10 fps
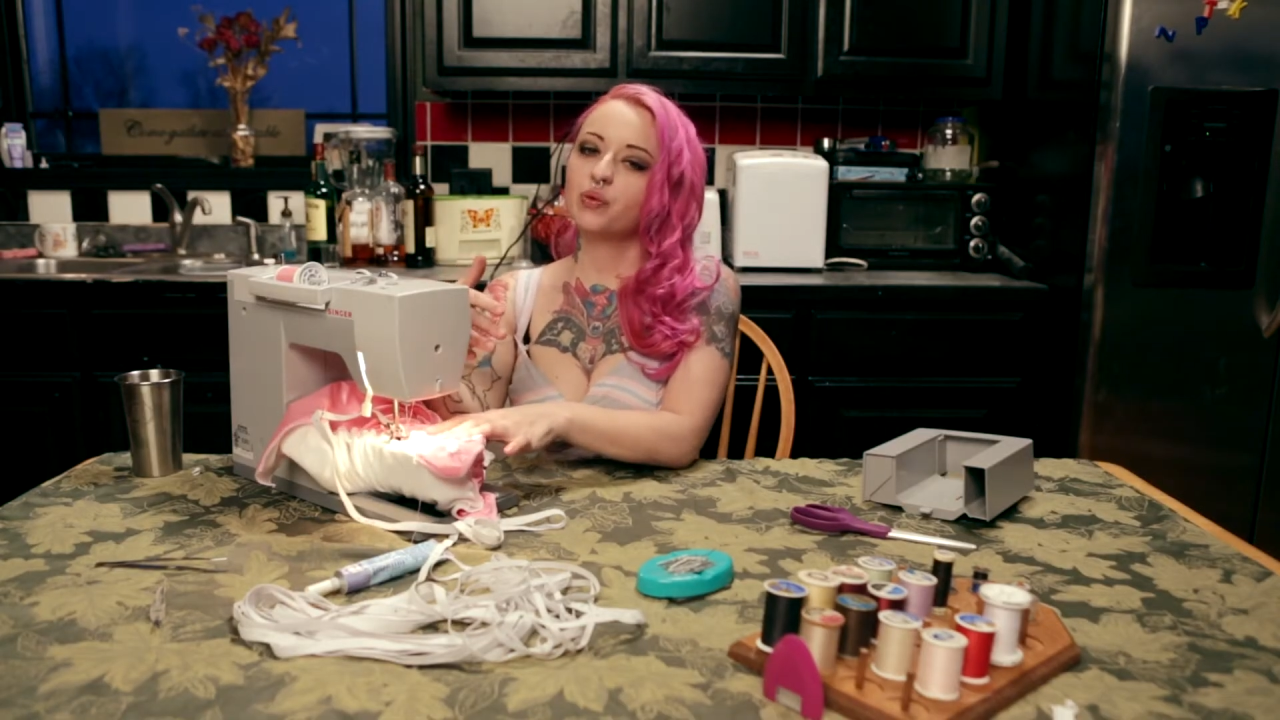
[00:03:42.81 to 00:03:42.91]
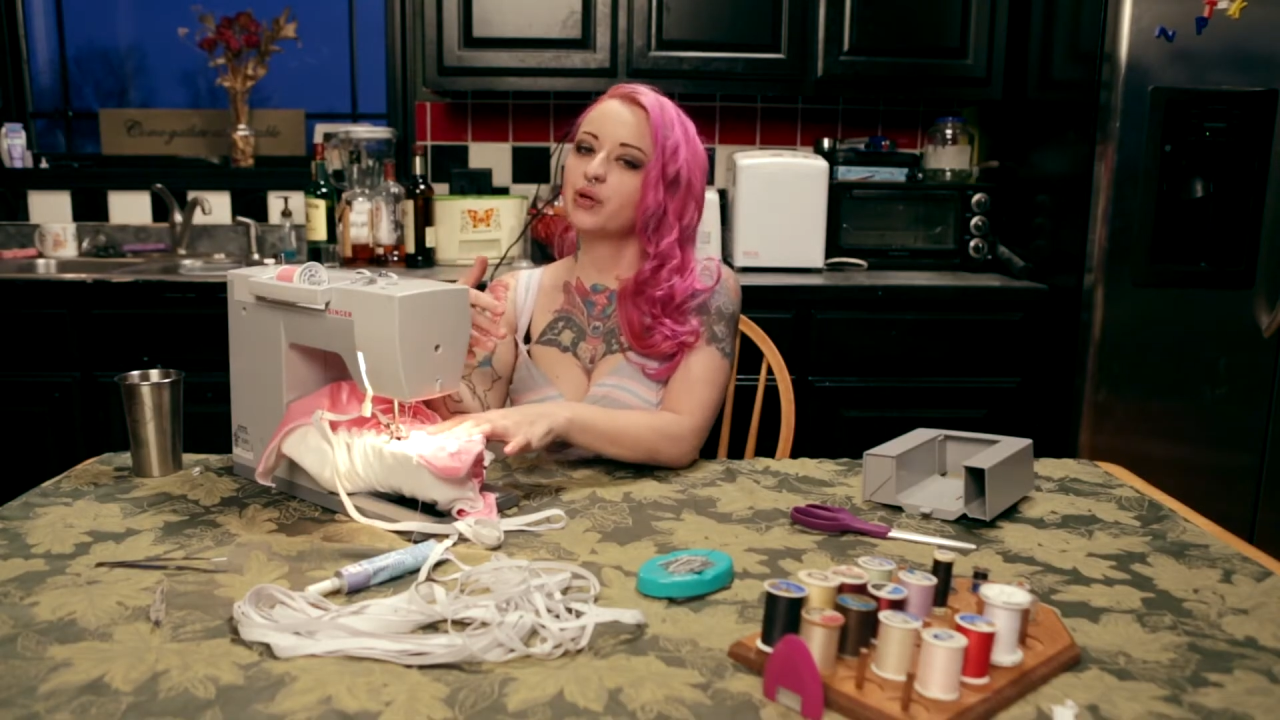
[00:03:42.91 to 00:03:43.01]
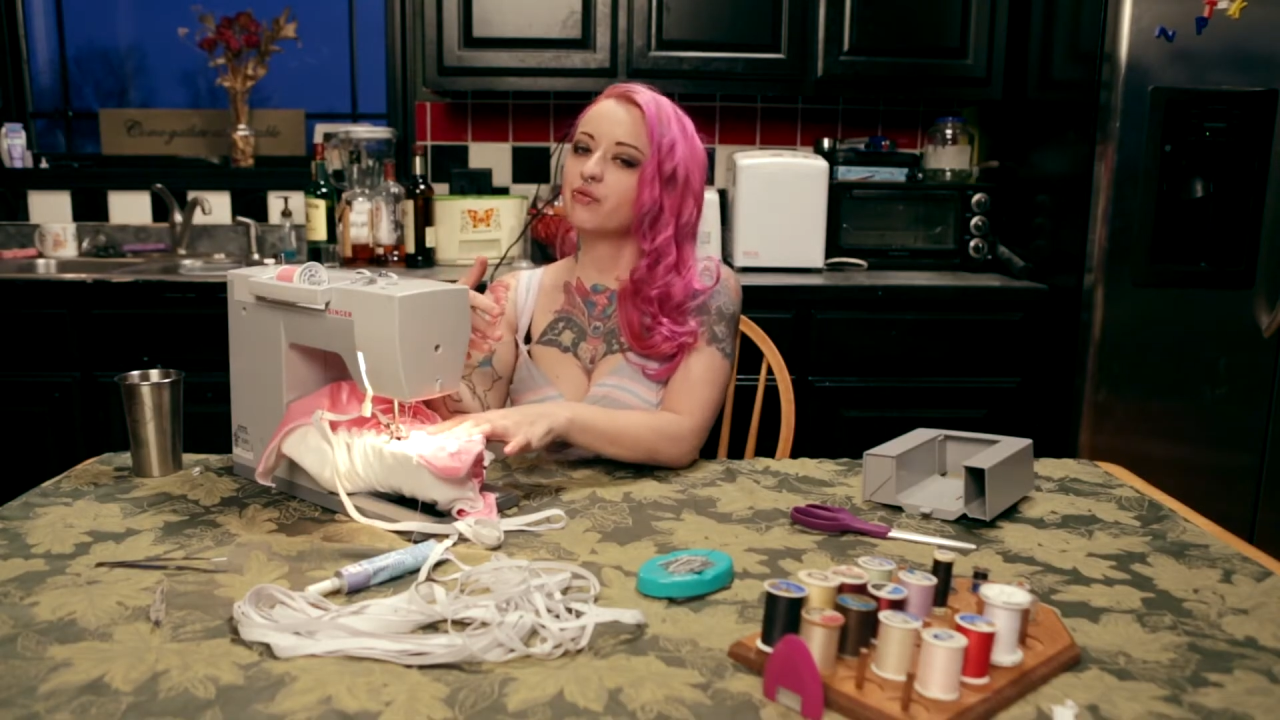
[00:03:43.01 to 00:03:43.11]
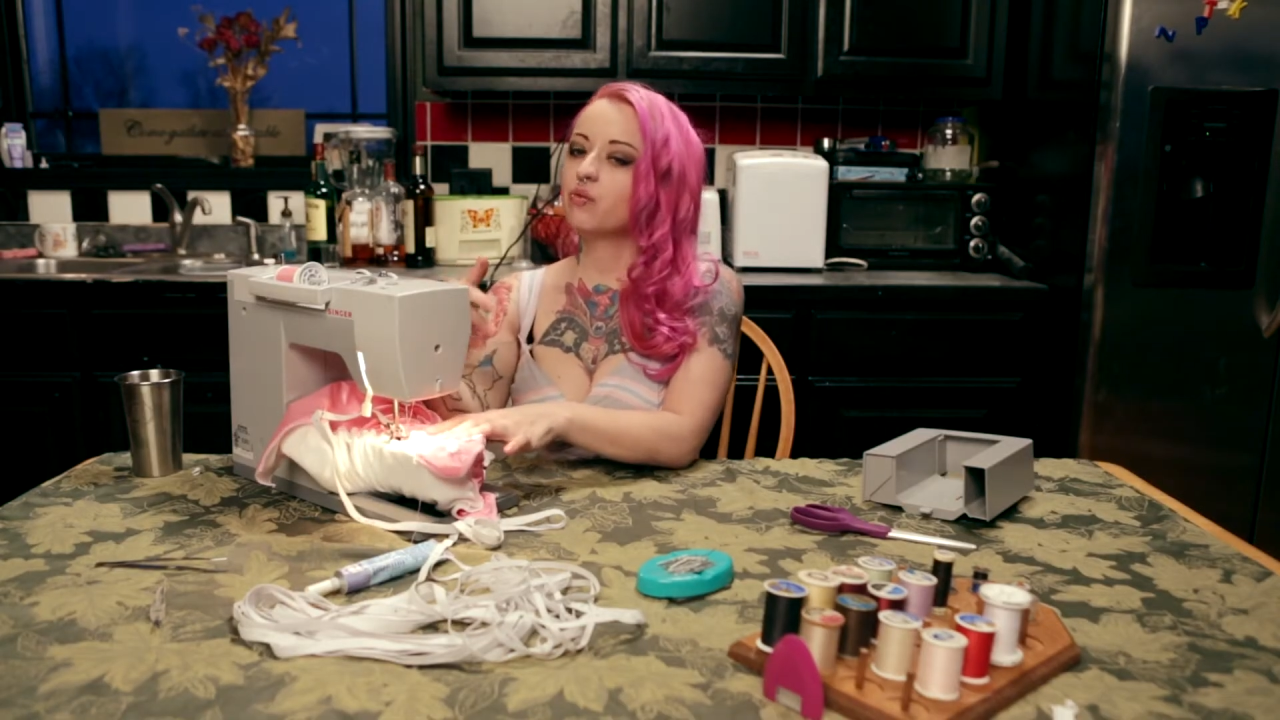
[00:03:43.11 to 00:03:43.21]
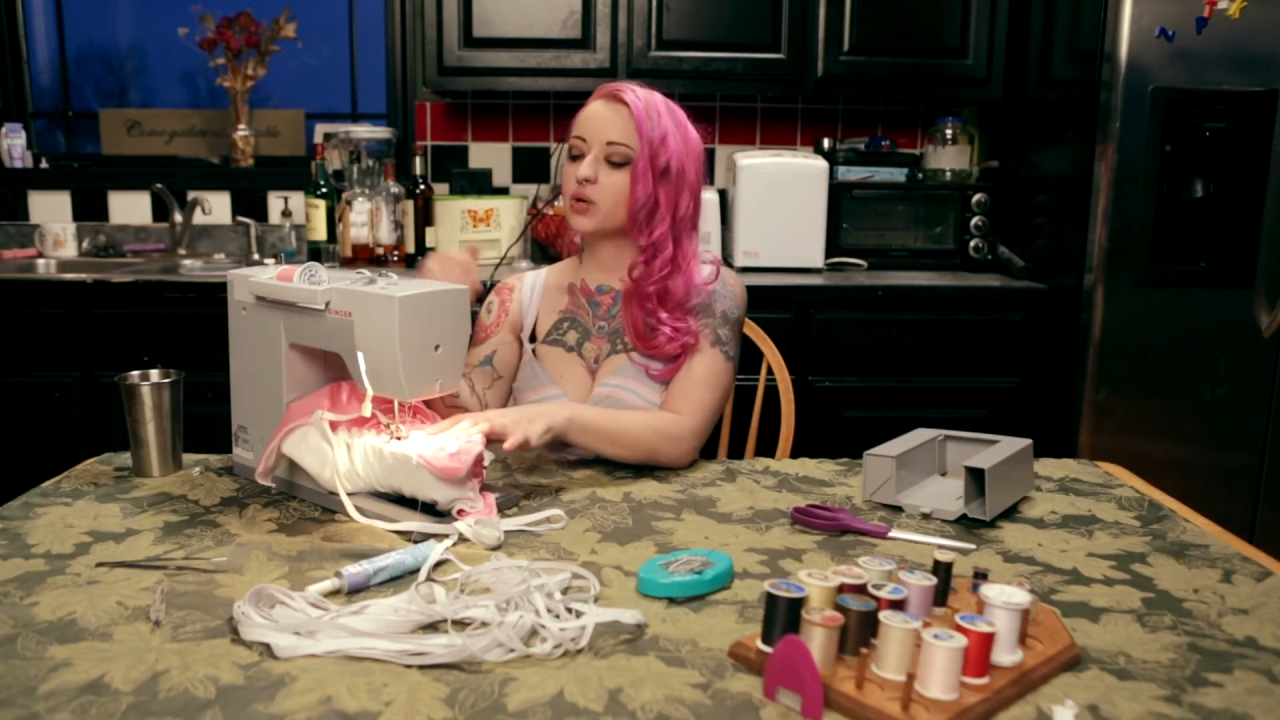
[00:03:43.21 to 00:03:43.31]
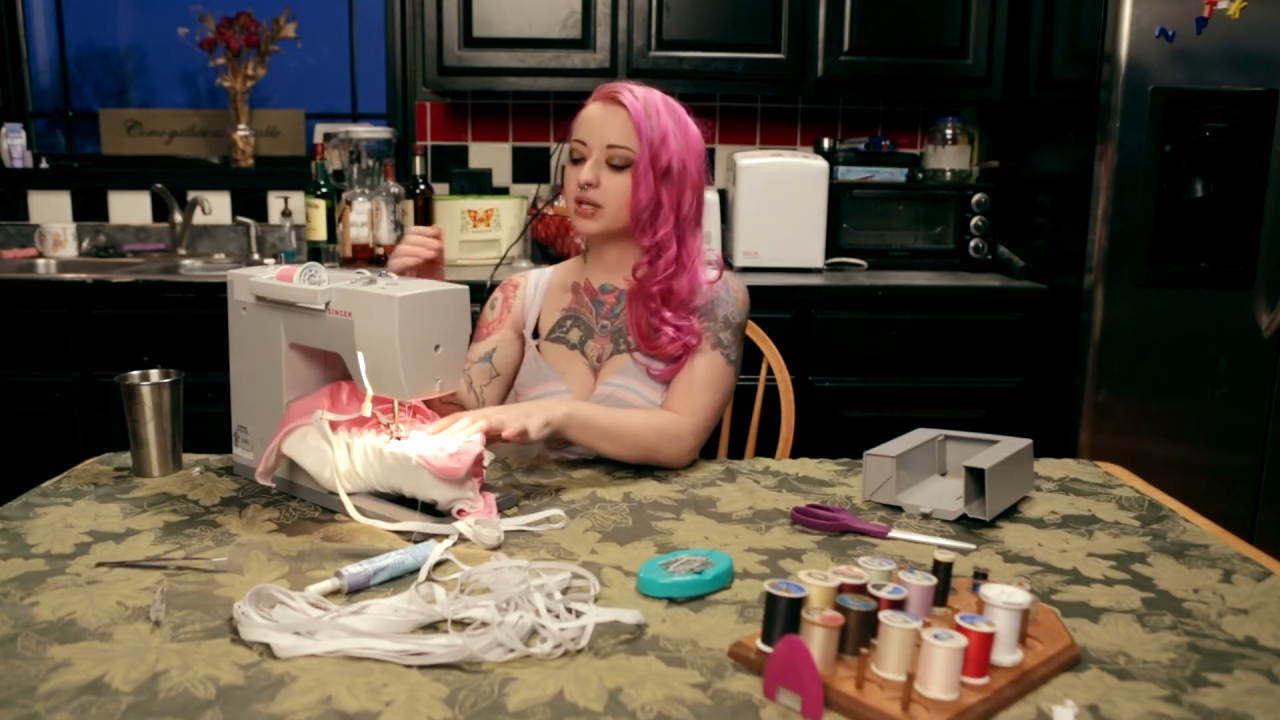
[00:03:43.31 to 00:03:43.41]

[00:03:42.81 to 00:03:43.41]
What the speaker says: 3 or 4